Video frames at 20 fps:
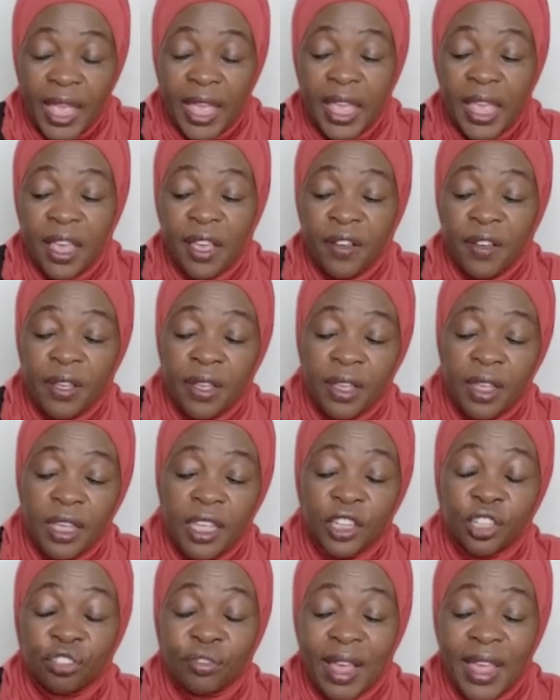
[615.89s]
If
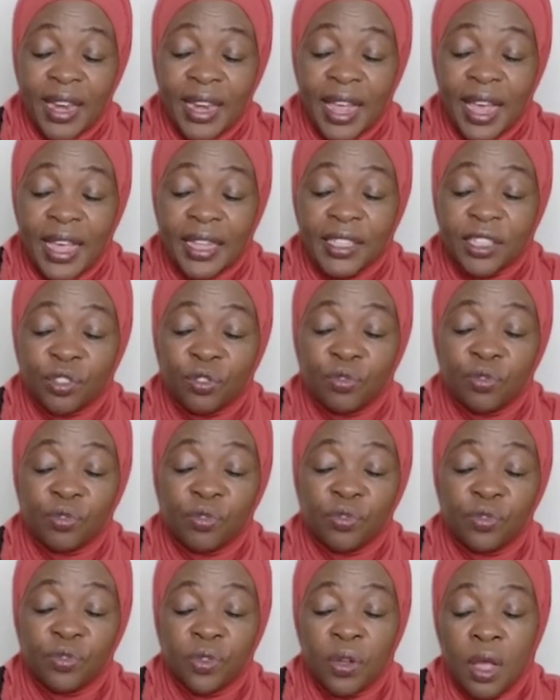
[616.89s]
he trained us
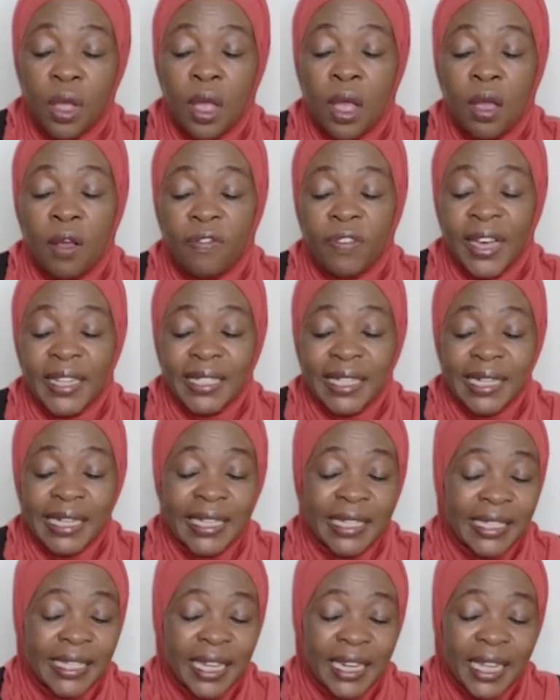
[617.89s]
to first
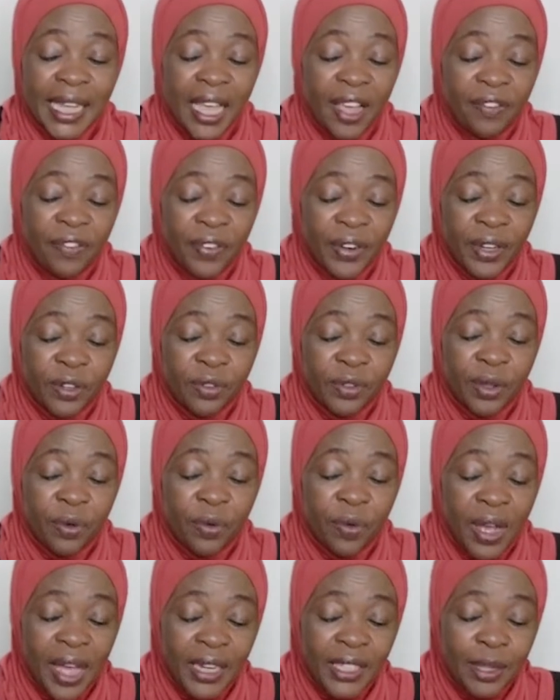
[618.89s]
listen carefully to the
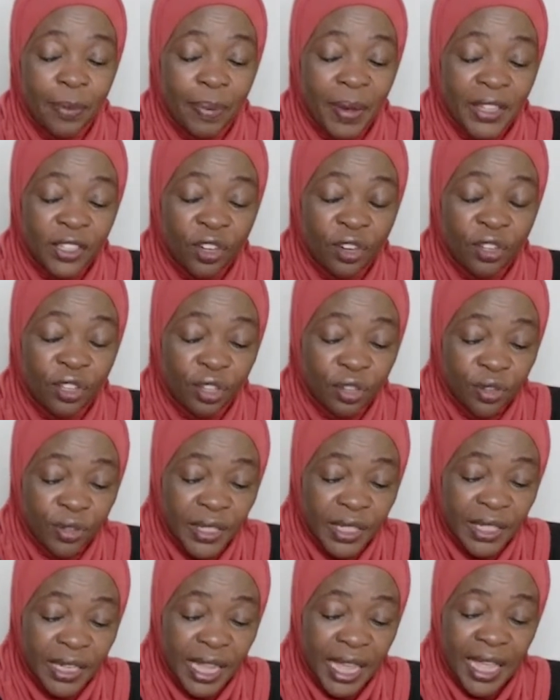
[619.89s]
words the person
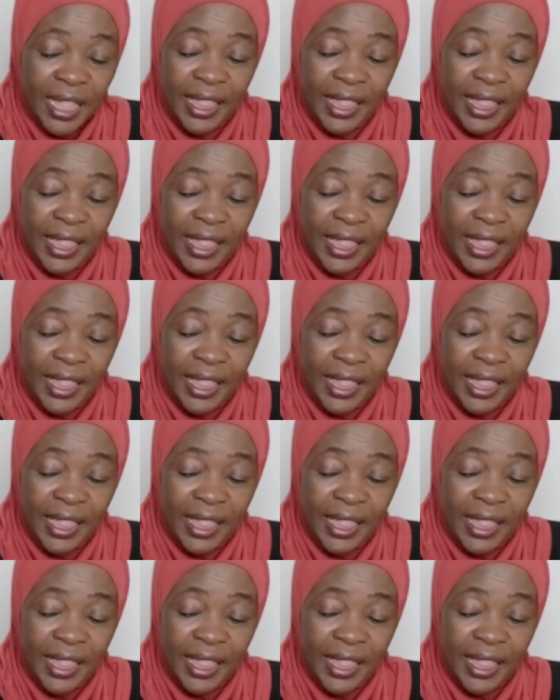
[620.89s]
used,